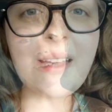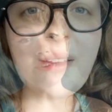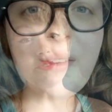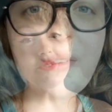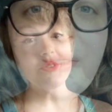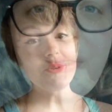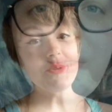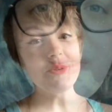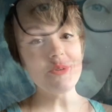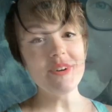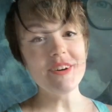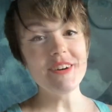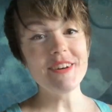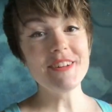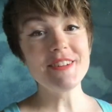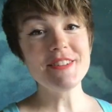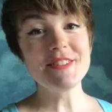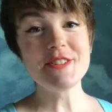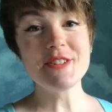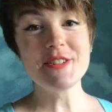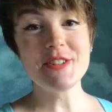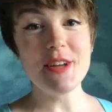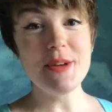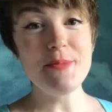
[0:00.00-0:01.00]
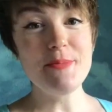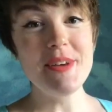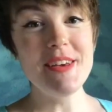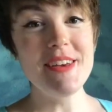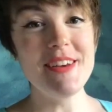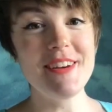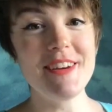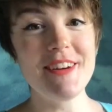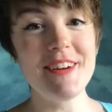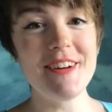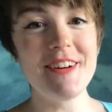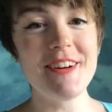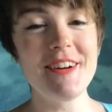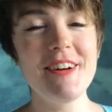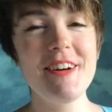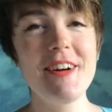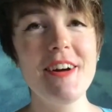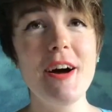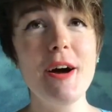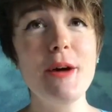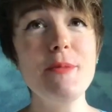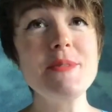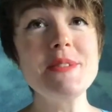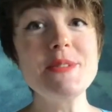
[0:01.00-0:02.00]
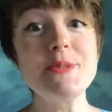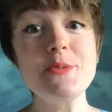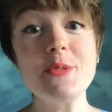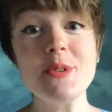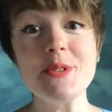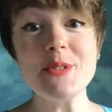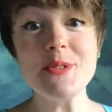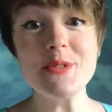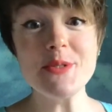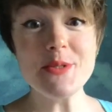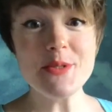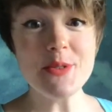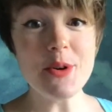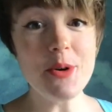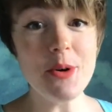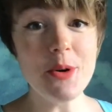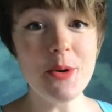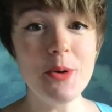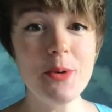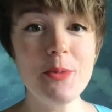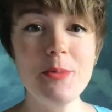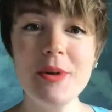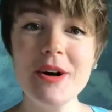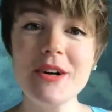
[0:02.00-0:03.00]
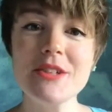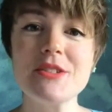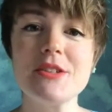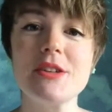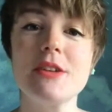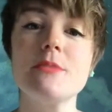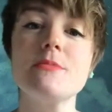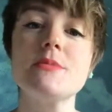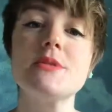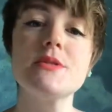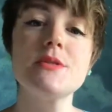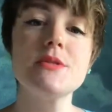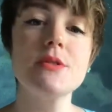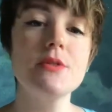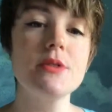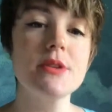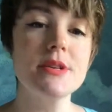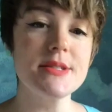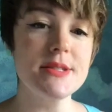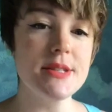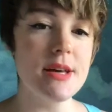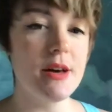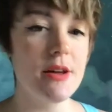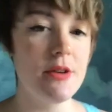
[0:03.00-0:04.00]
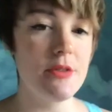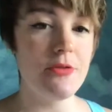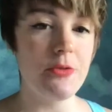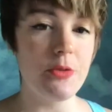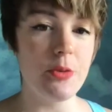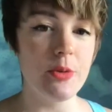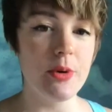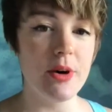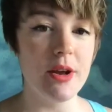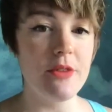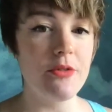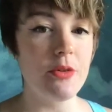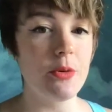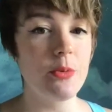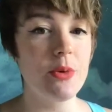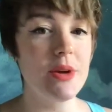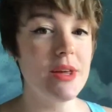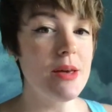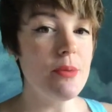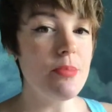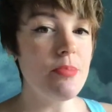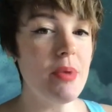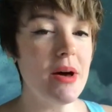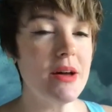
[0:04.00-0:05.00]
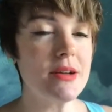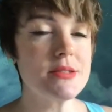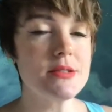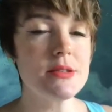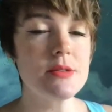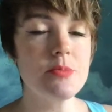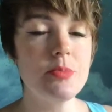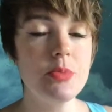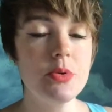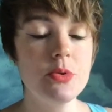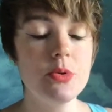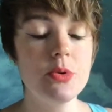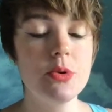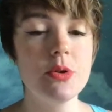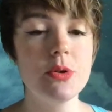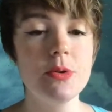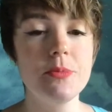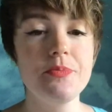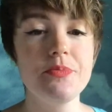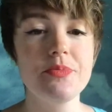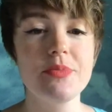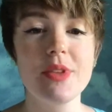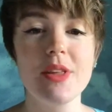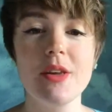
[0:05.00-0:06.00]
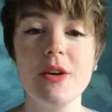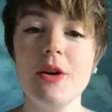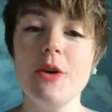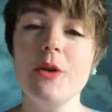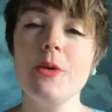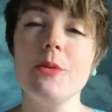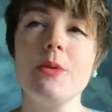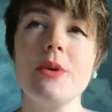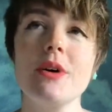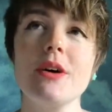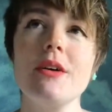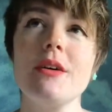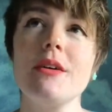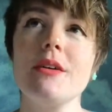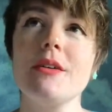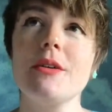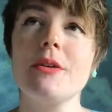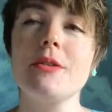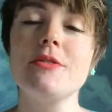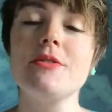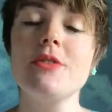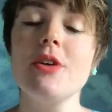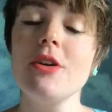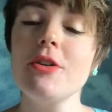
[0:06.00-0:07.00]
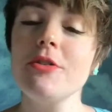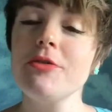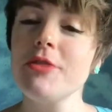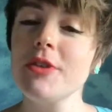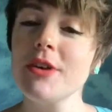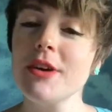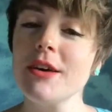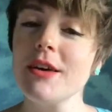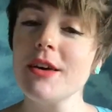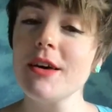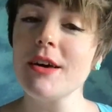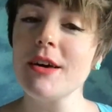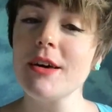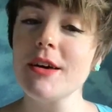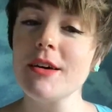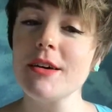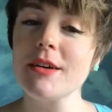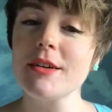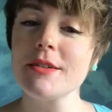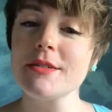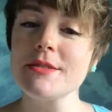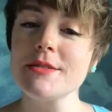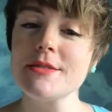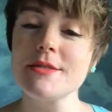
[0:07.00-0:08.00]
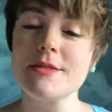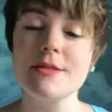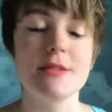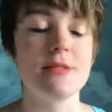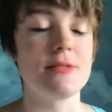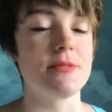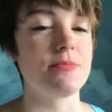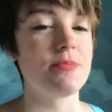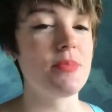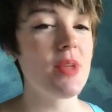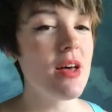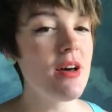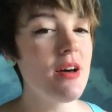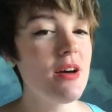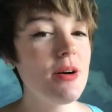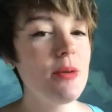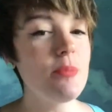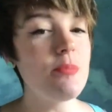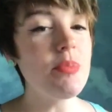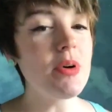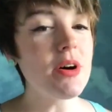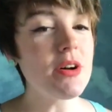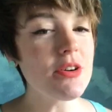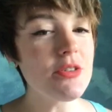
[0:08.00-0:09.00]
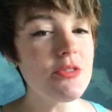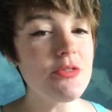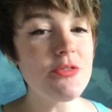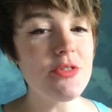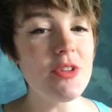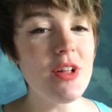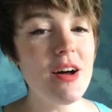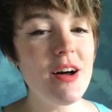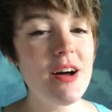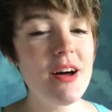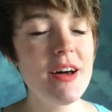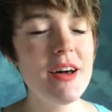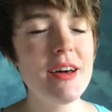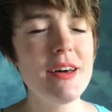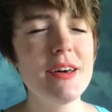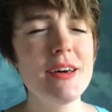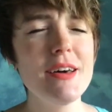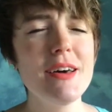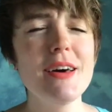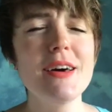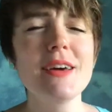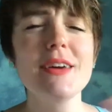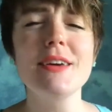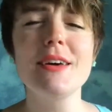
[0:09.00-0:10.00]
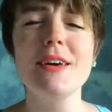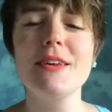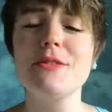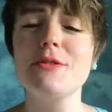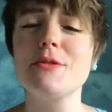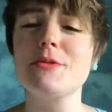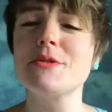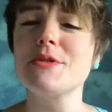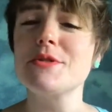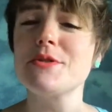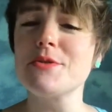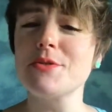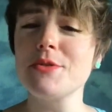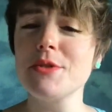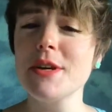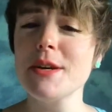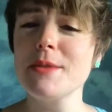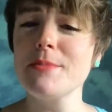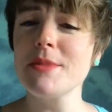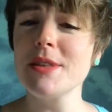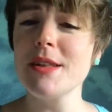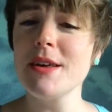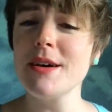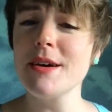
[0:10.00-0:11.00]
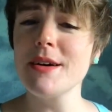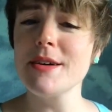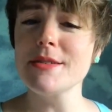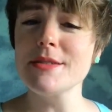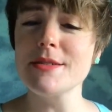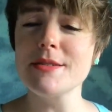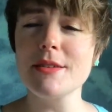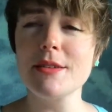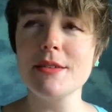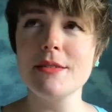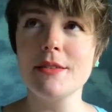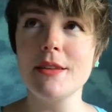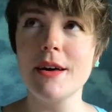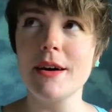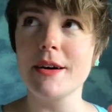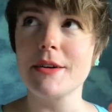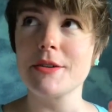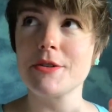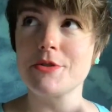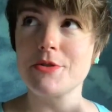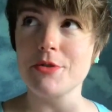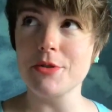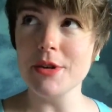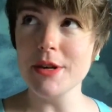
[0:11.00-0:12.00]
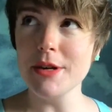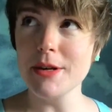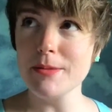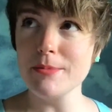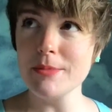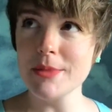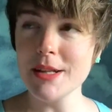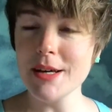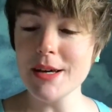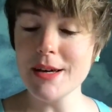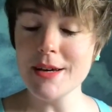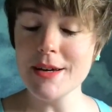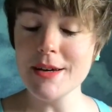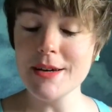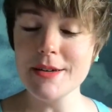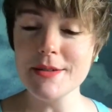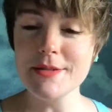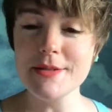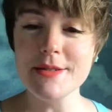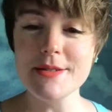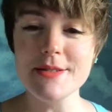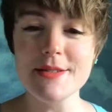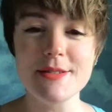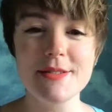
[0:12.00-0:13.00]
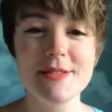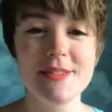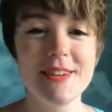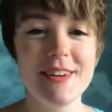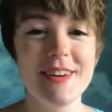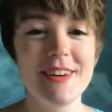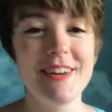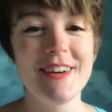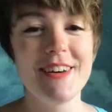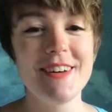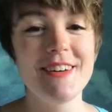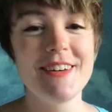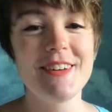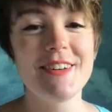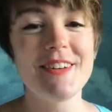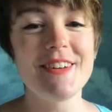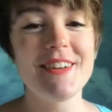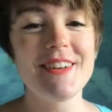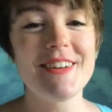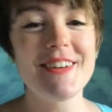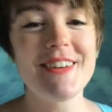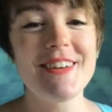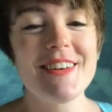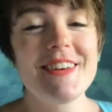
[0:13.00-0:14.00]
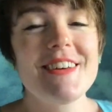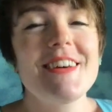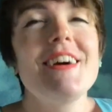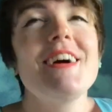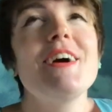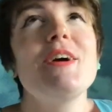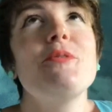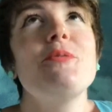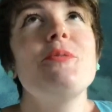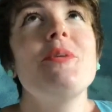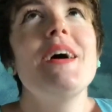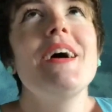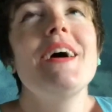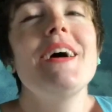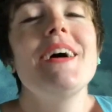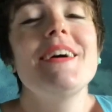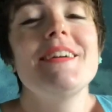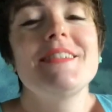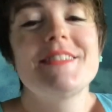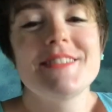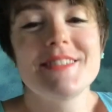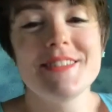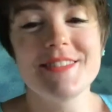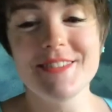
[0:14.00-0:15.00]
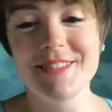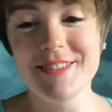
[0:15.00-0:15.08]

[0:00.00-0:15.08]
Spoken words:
Hey everyone, Jamie here. I miss you all so much and I'm so excited for whenever we get back to the pool, work on our dolphin kicks and butterfly, getting those streamlines, looking like dreamlines. Can't wait.